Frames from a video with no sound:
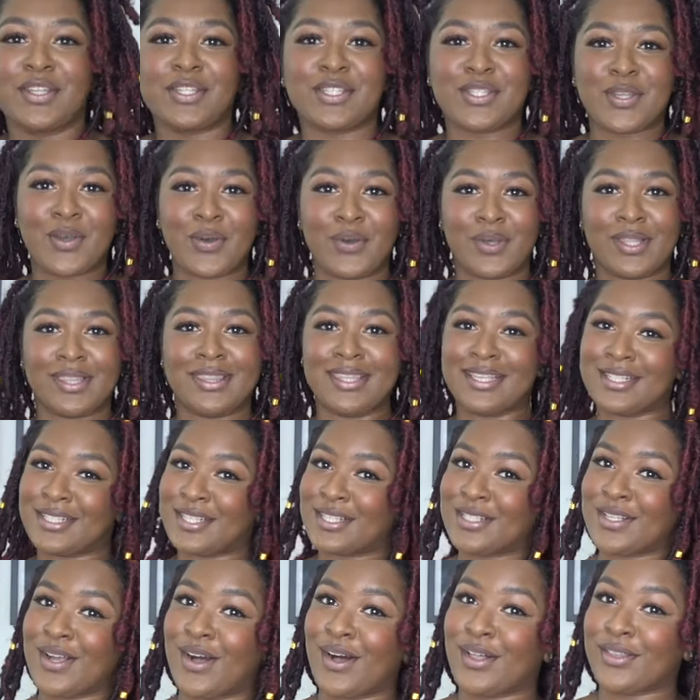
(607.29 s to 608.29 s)
So this
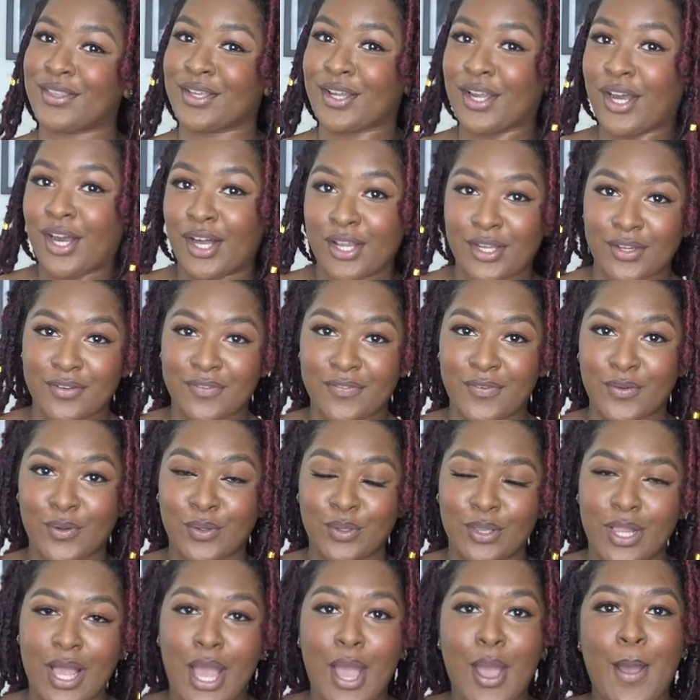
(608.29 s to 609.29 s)
is all the
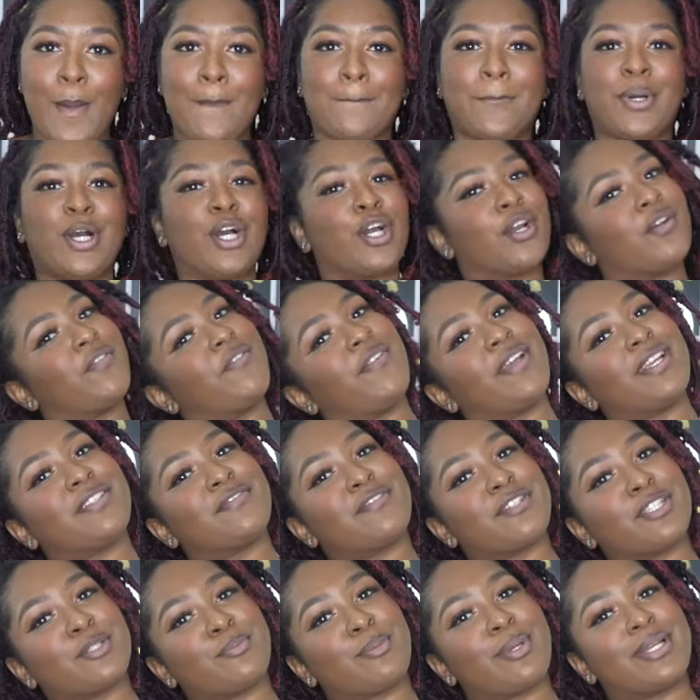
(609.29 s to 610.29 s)
colorful, perfect
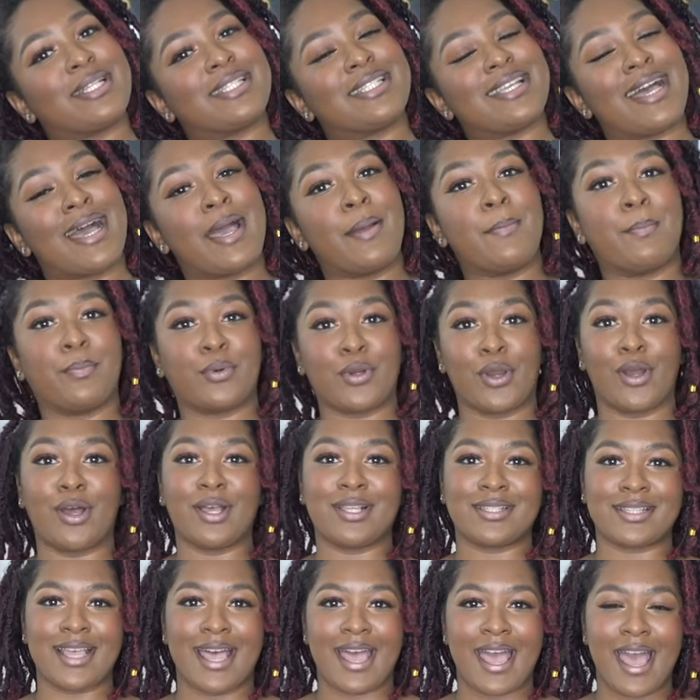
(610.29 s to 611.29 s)
for springtime
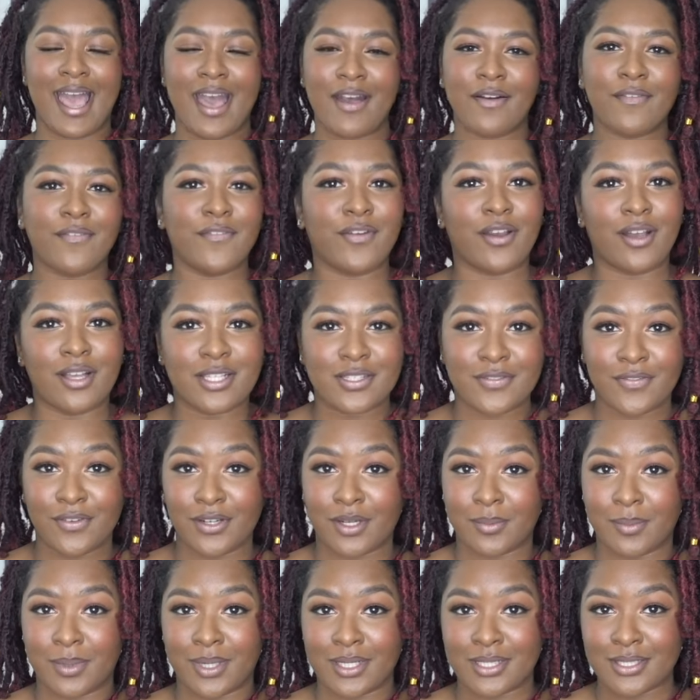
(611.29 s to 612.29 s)
bras I have for us full
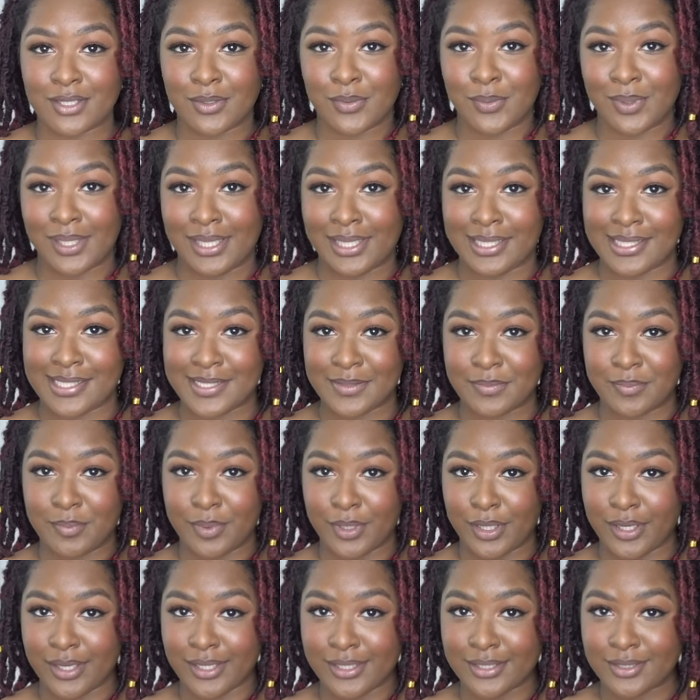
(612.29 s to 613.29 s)
of us queens,
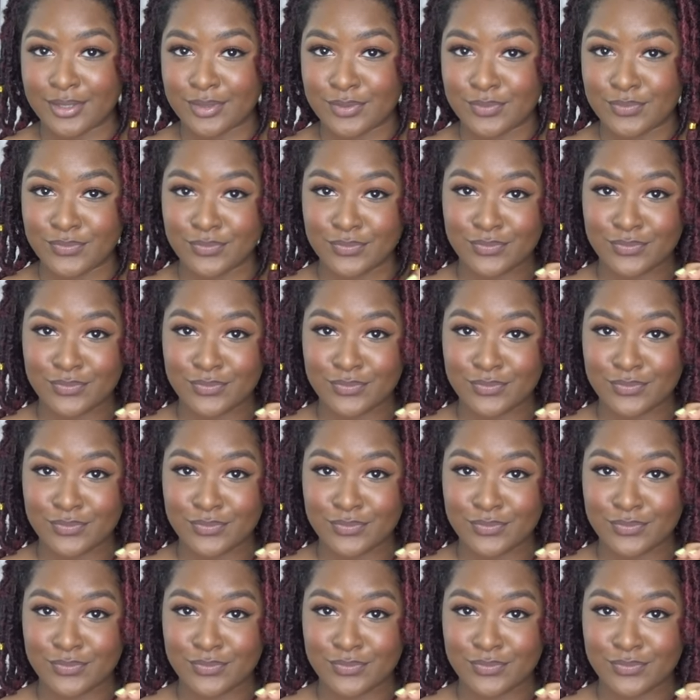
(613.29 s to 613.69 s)
but